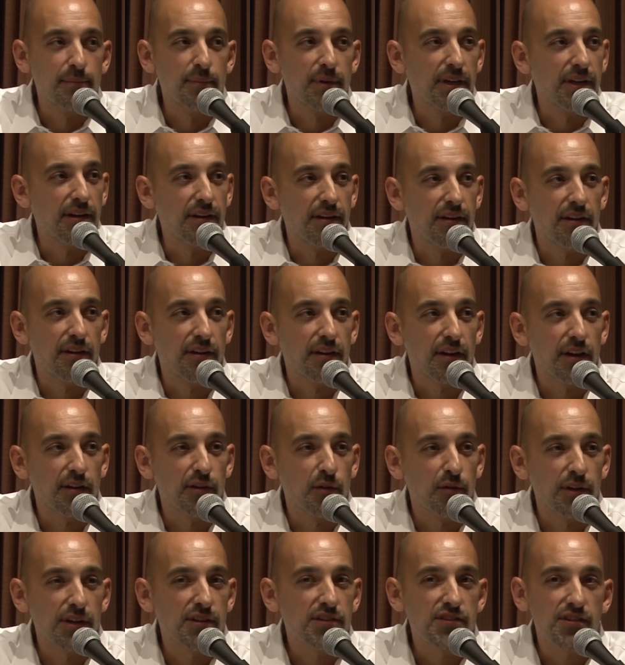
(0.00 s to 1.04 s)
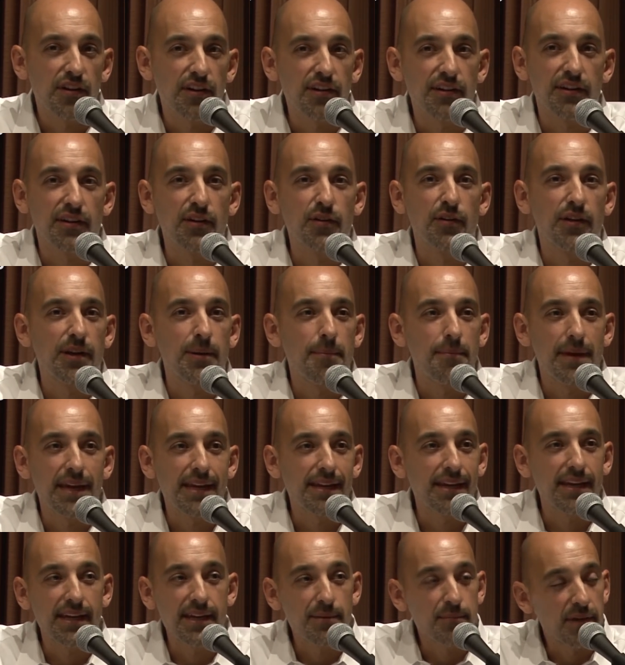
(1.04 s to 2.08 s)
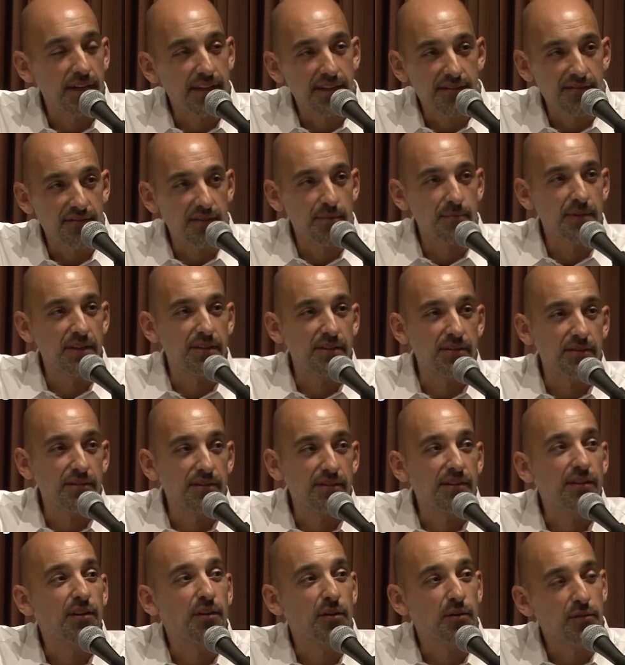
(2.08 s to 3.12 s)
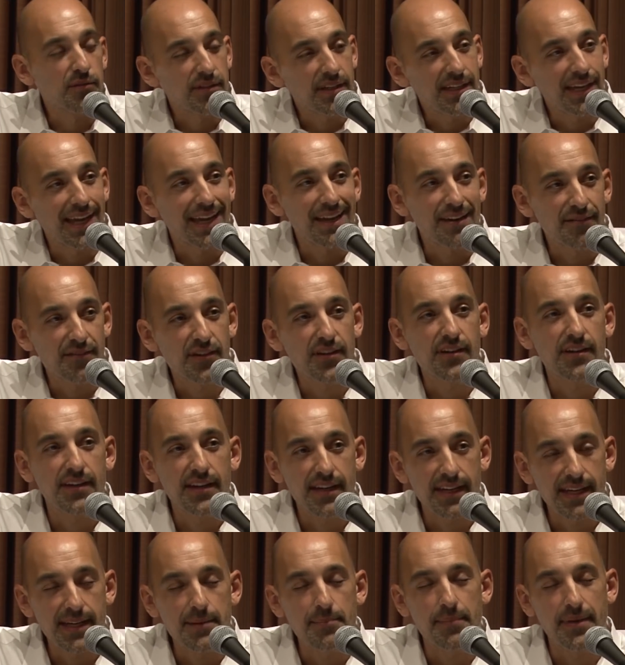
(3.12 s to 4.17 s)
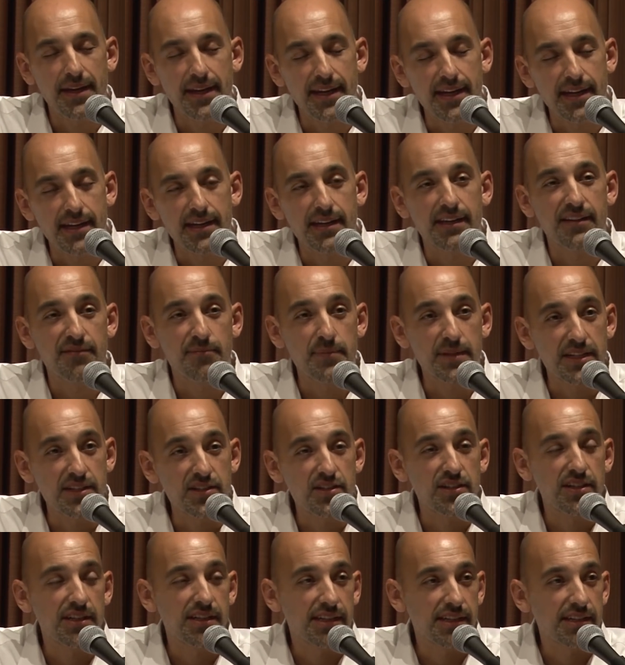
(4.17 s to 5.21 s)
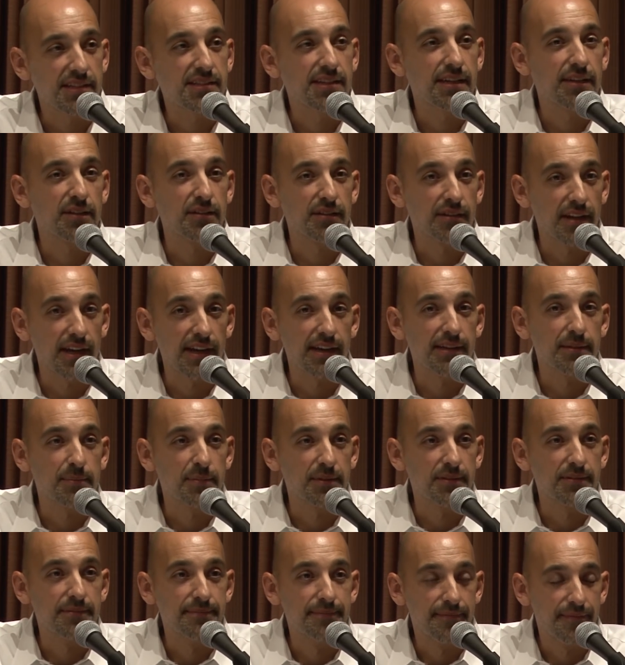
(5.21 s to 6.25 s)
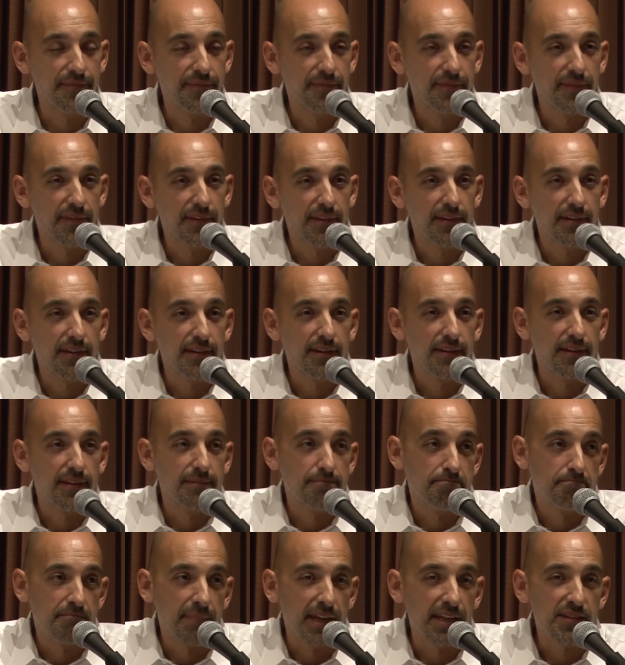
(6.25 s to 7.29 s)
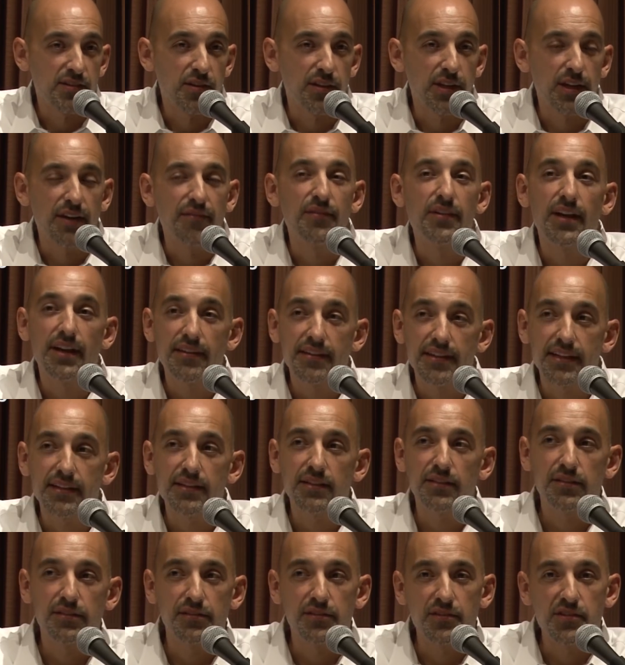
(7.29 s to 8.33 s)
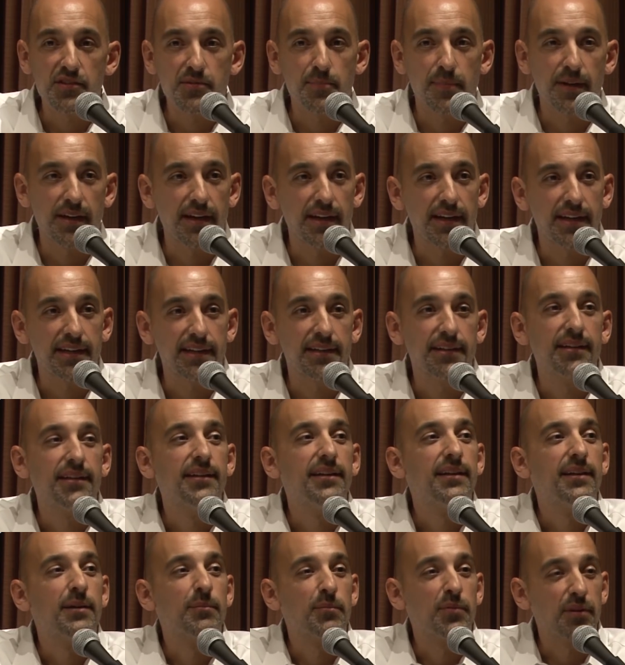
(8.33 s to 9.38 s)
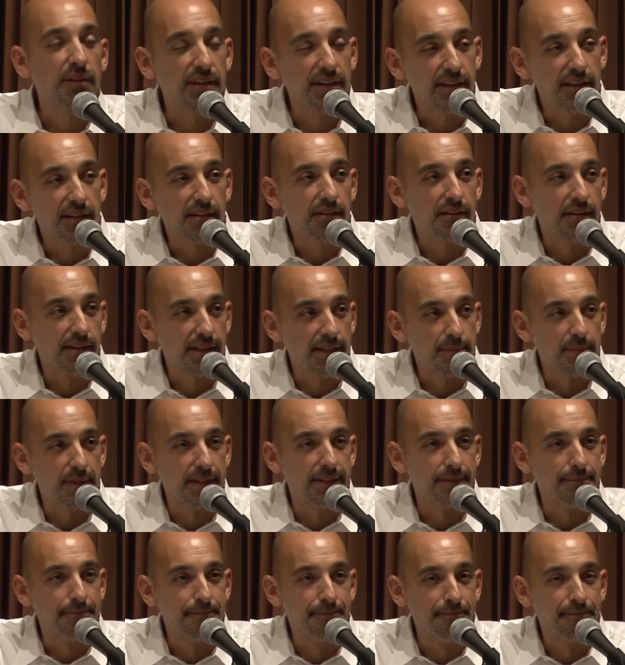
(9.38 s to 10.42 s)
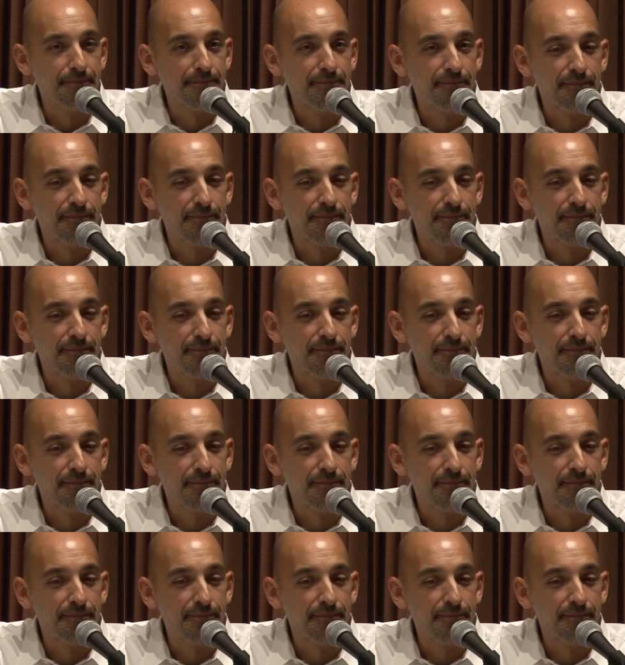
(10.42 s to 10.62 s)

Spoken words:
But lawyers aren't going to make any money from you. They're only ever going to get paid if PG&E is held liable. So you have nothing to lose by putting a claim in.